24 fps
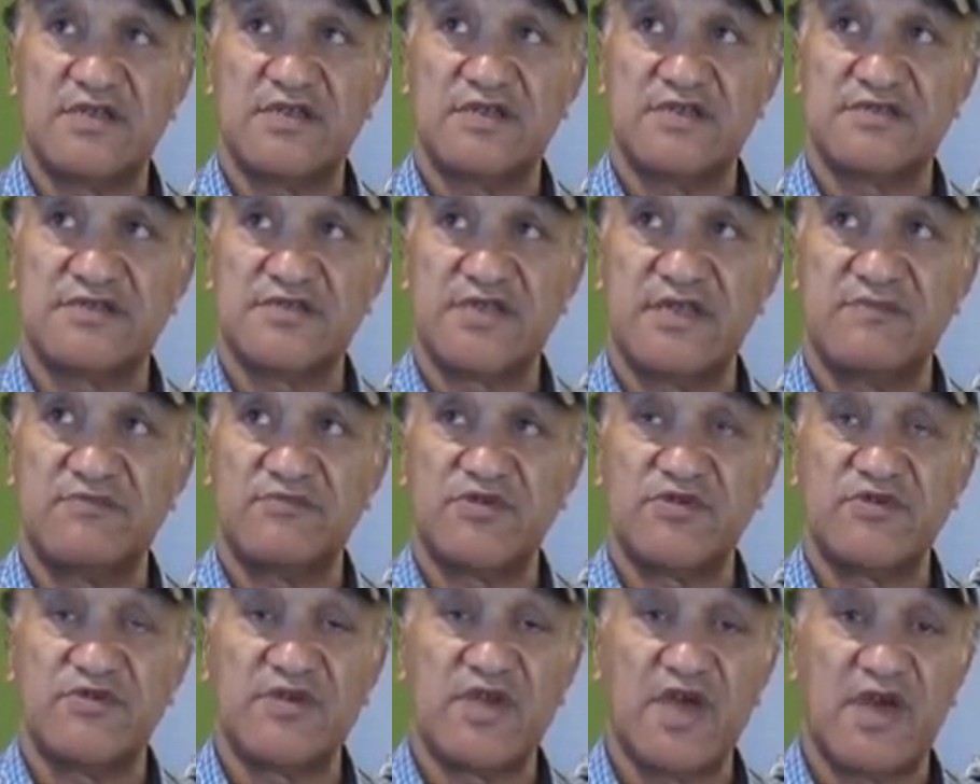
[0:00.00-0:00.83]
seem
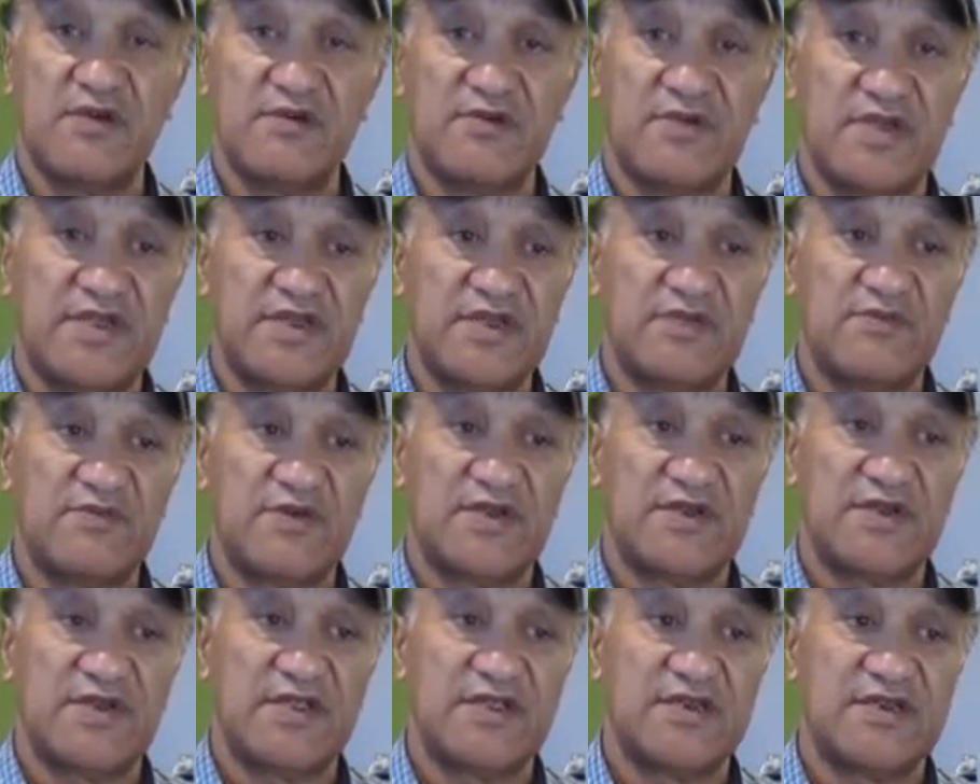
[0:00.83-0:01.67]
to know
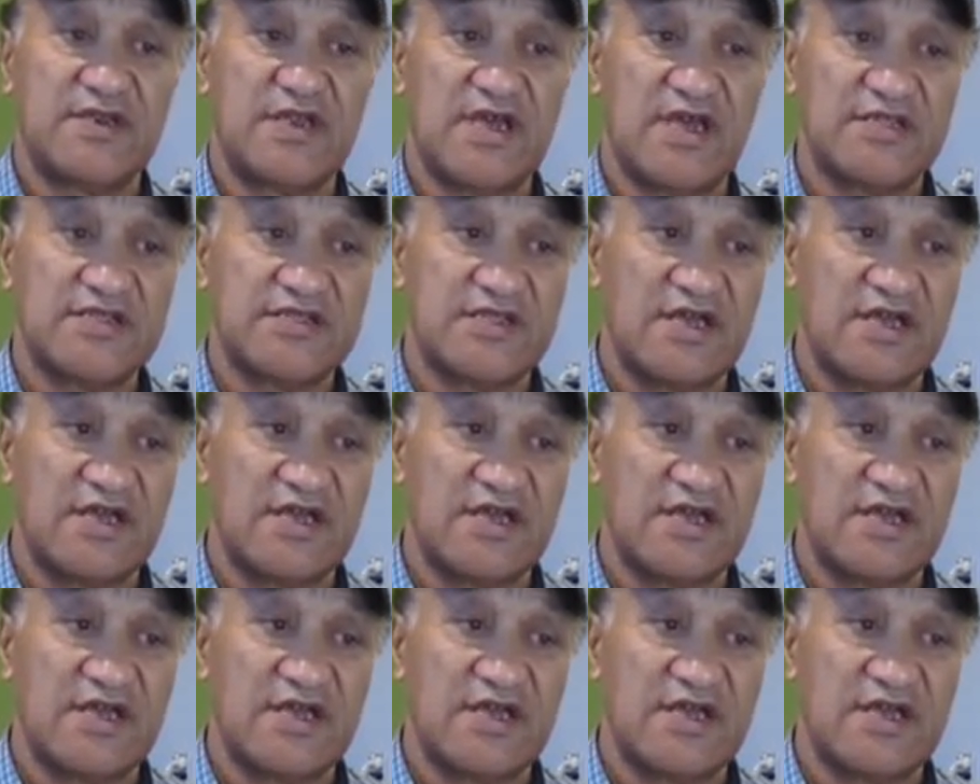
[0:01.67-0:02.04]
anyone in Ngāi